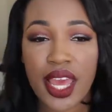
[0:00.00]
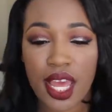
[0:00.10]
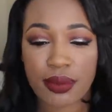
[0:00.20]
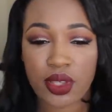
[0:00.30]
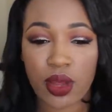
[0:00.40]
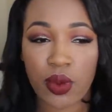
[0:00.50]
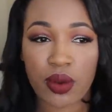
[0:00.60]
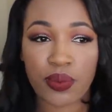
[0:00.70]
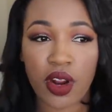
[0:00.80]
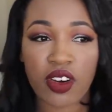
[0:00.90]
Um, so I
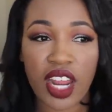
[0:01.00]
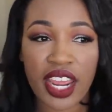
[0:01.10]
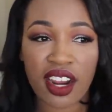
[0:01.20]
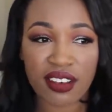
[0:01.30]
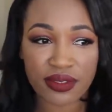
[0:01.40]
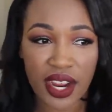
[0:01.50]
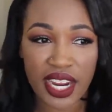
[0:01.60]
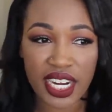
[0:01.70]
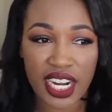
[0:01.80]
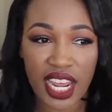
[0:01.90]
went pro night on
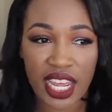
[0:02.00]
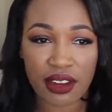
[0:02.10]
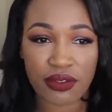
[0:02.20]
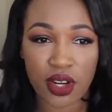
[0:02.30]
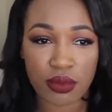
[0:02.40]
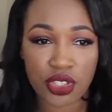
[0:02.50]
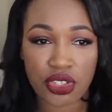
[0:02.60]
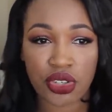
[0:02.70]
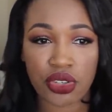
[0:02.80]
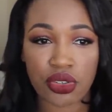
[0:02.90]
Friday night from
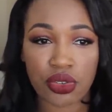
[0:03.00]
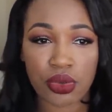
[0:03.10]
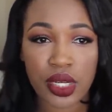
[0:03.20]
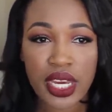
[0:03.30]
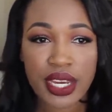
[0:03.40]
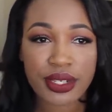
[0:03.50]
2